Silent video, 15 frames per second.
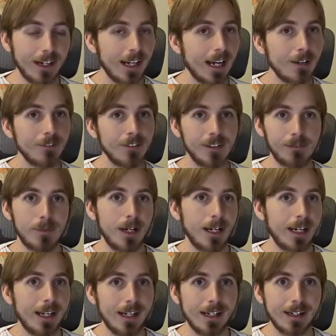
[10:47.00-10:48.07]
I have it in my
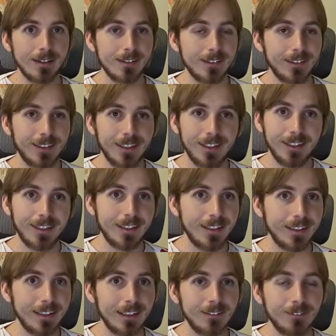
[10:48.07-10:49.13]
house
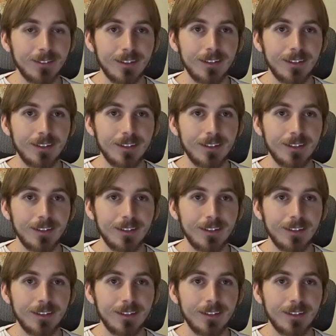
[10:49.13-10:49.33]
here.